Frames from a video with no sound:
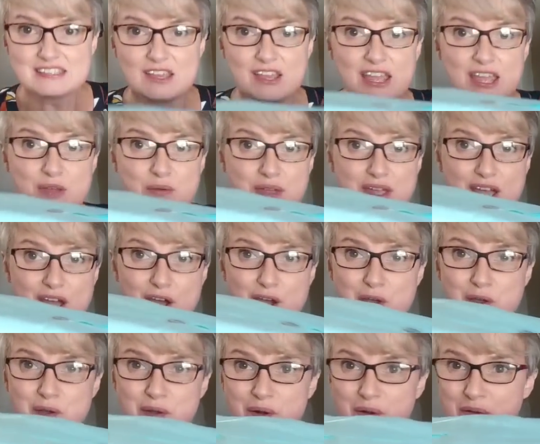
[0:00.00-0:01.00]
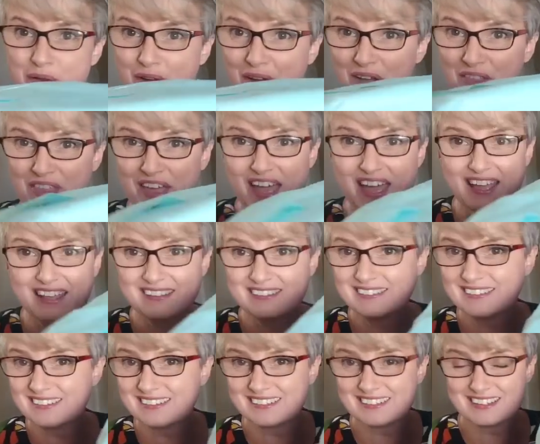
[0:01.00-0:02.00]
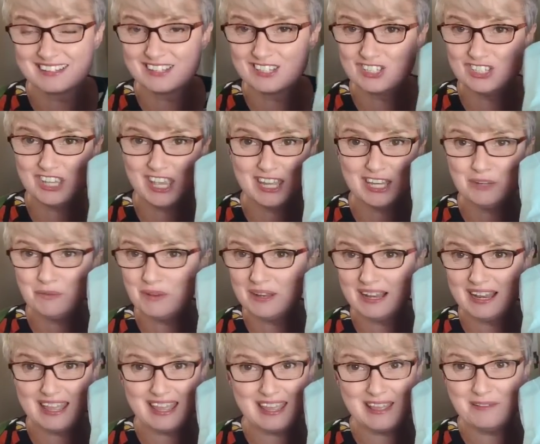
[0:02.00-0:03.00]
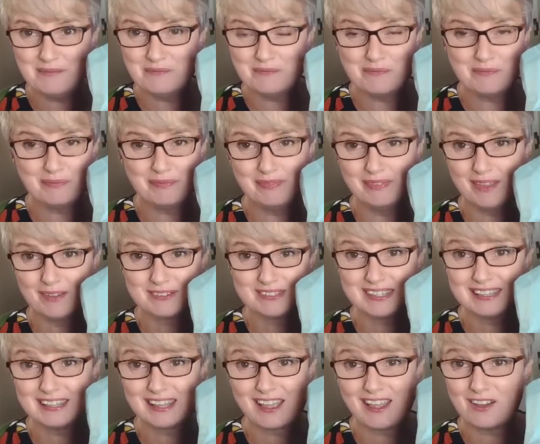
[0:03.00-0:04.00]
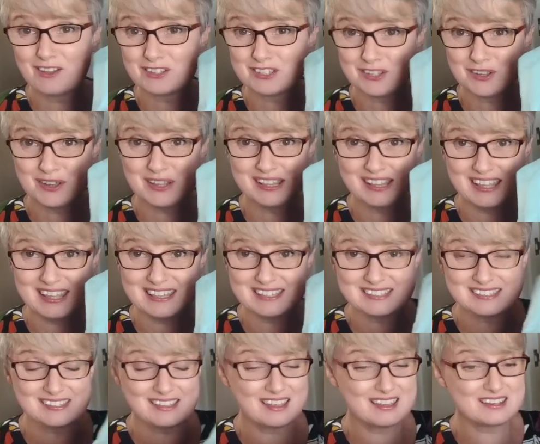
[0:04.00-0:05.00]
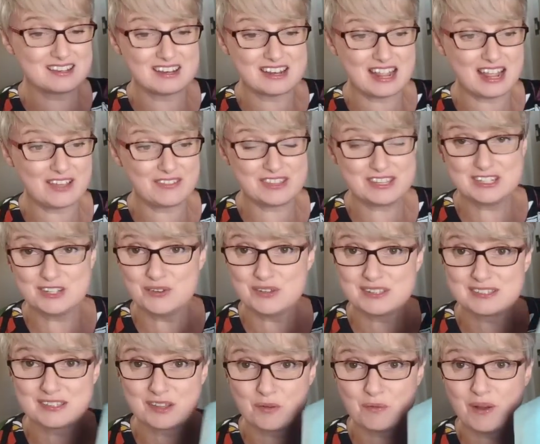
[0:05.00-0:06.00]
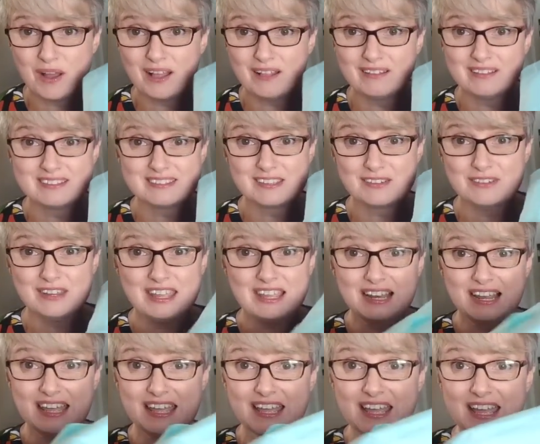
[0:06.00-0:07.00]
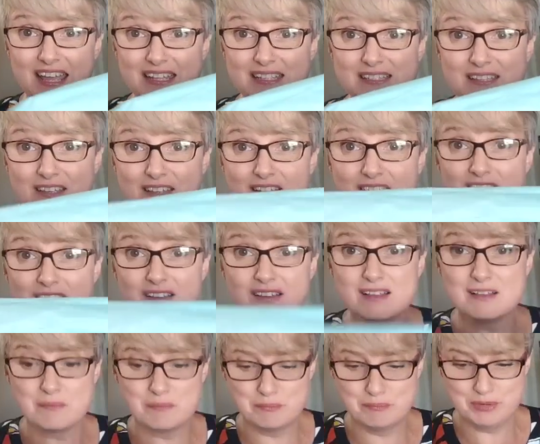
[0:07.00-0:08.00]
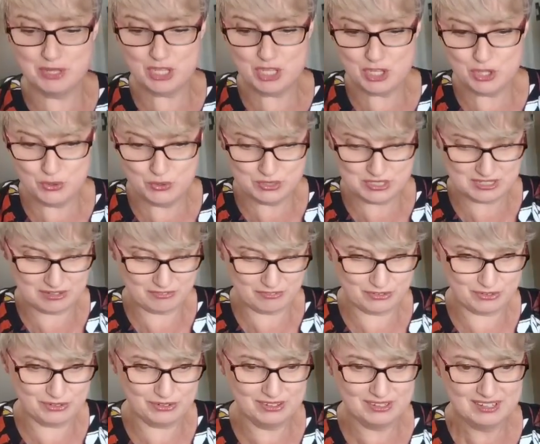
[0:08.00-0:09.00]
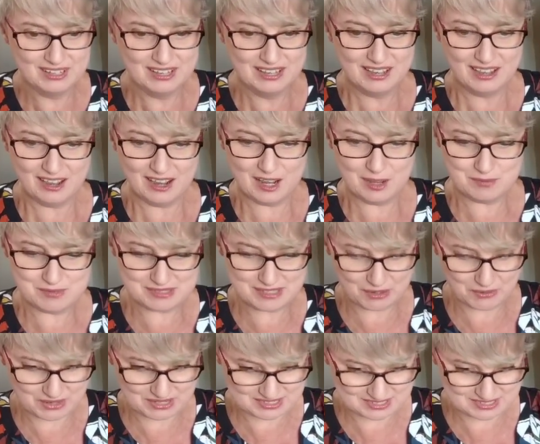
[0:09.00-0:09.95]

So here we go, look at that. Genuinely, I've seen the girls doing this. I don't know how they do it so well and so neatly. It's beautiful. I am so